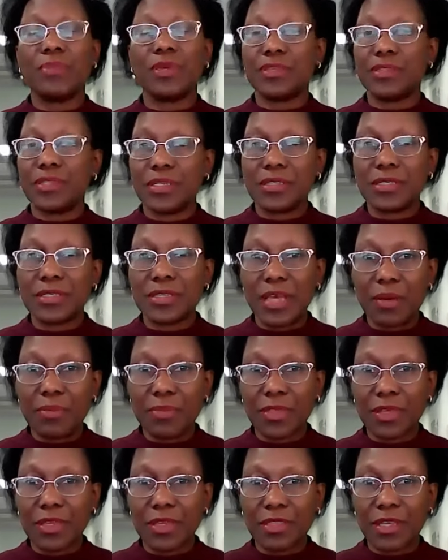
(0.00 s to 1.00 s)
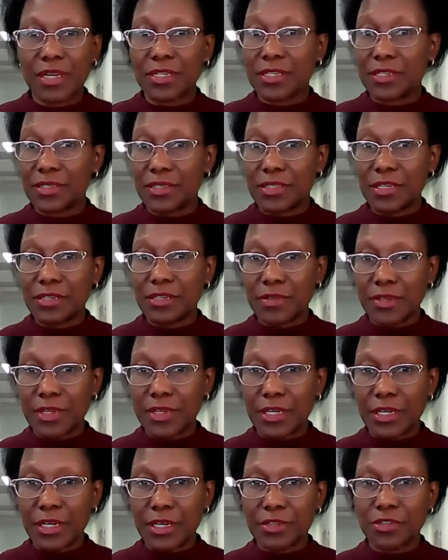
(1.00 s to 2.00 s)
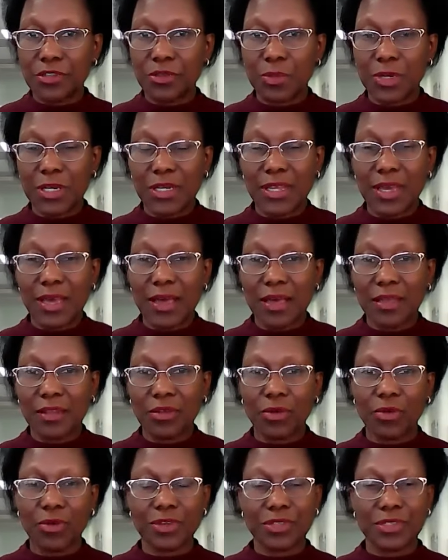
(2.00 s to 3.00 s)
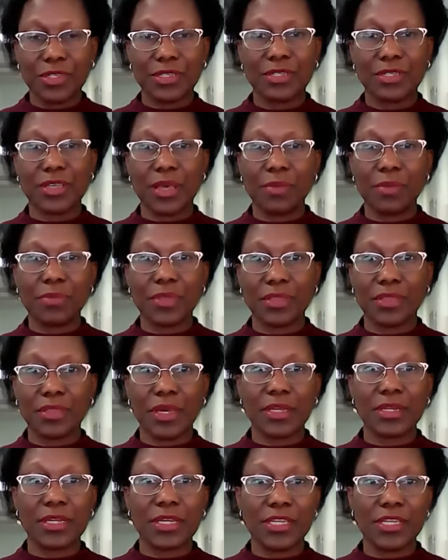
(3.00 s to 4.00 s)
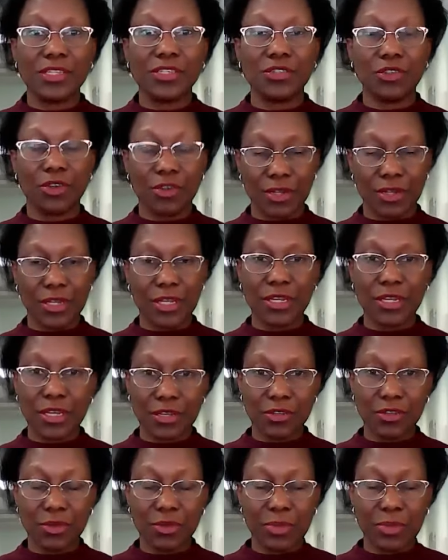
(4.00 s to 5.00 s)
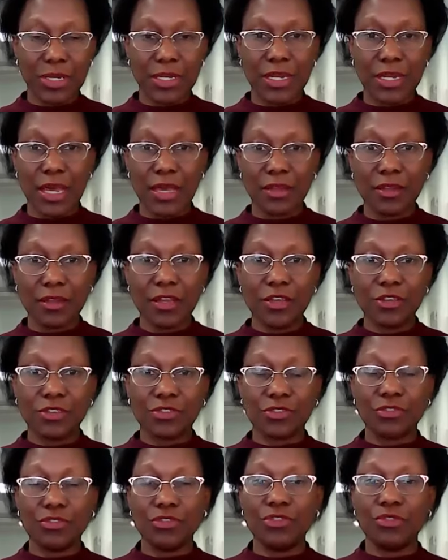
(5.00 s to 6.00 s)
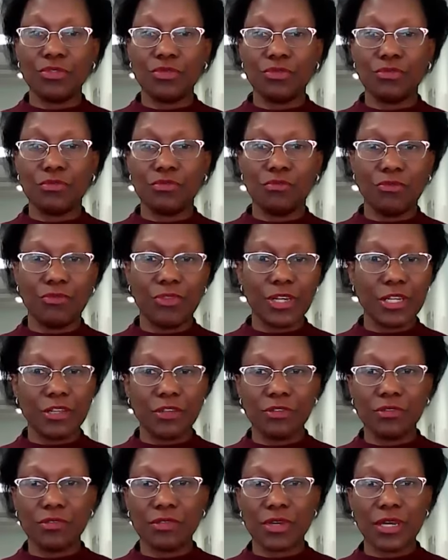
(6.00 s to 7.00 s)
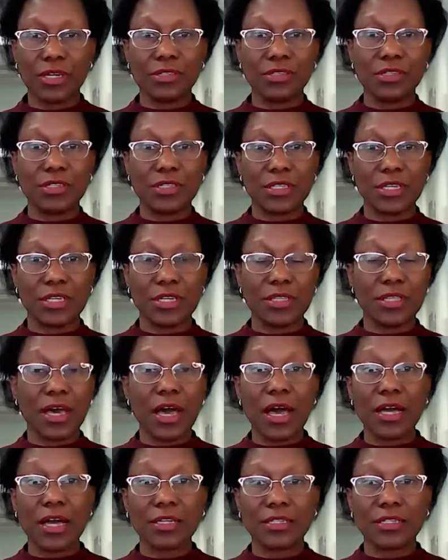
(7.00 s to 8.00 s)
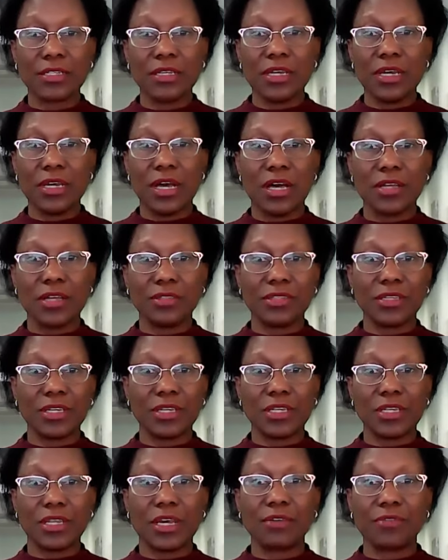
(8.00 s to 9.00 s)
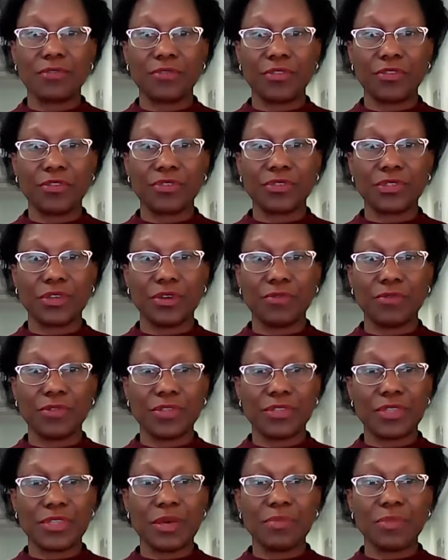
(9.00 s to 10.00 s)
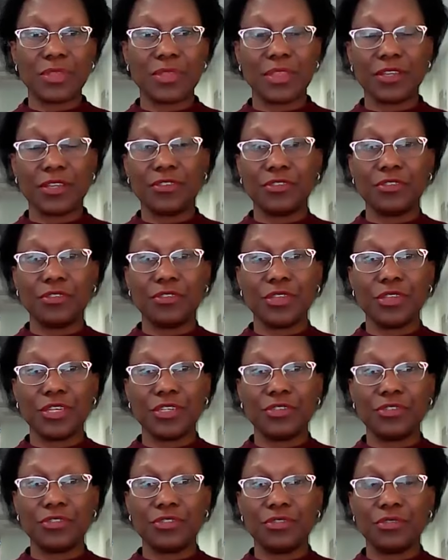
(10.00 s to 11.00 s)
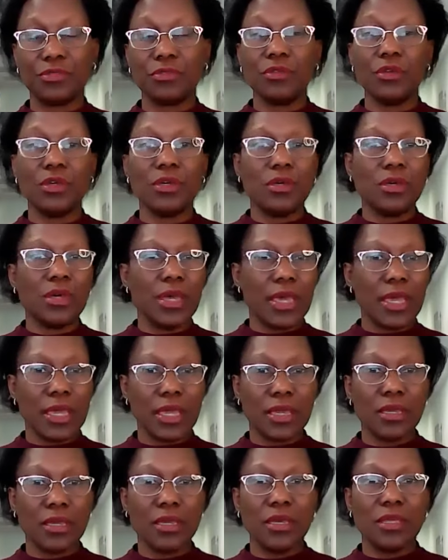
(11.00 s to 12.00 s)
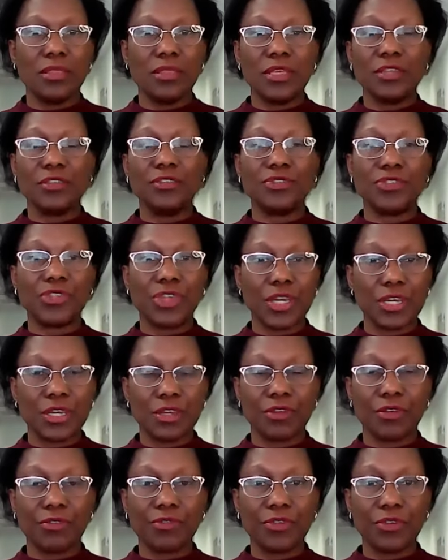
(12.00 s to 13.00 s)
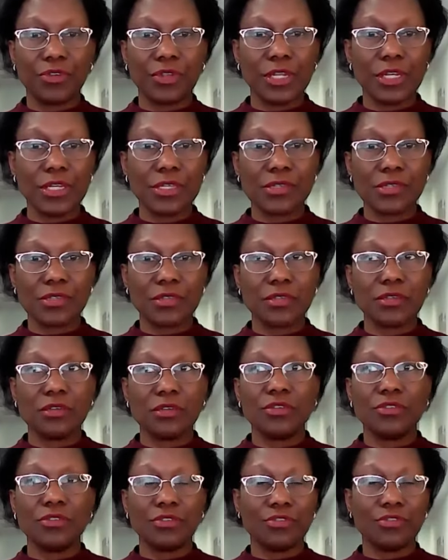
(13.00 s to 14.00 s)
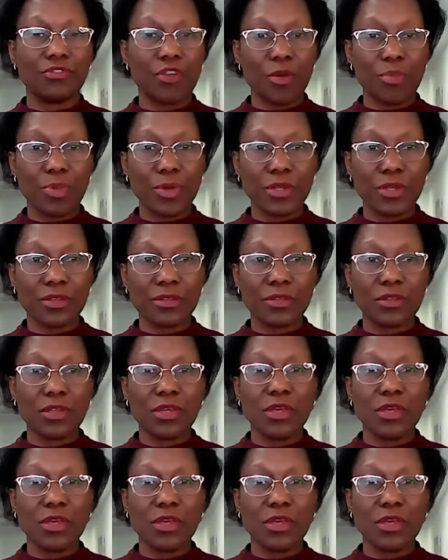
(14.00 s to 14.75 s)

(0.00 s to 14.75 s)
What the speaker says: Is it something that is still needed to be done, or is it something that is not needed to be done? So you really look and see that and set it out for yourself. It's something that you don't need to do. Hey, then you take it off your list, you drop it.